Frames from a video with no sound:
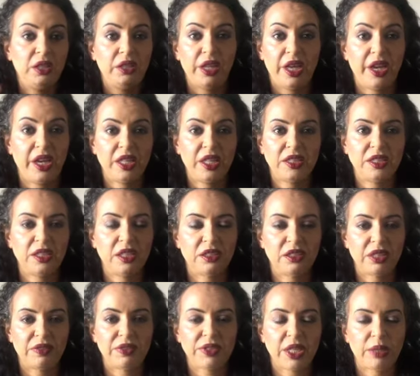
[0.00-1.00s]
they had
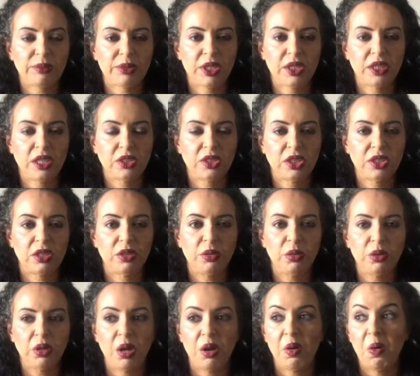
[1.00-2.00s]
several times Natasha
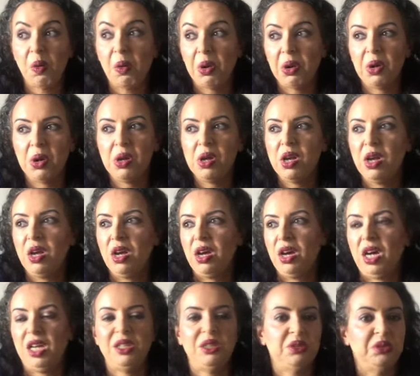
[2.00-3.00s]
Denona, or
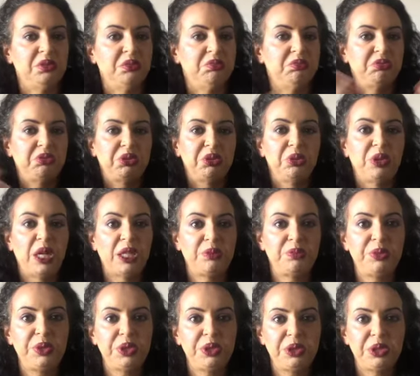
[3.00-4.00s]
I don't know, Surat
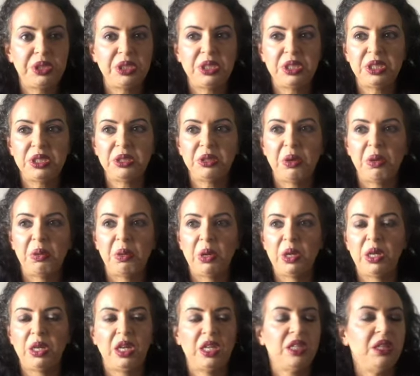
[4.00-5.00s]
Beauty,
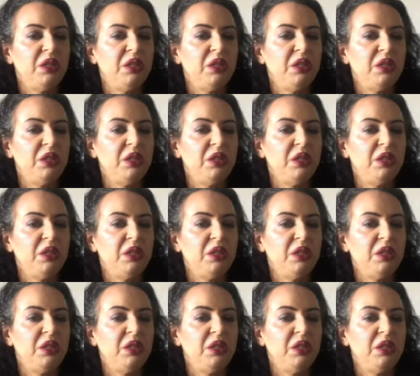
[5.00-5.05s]
or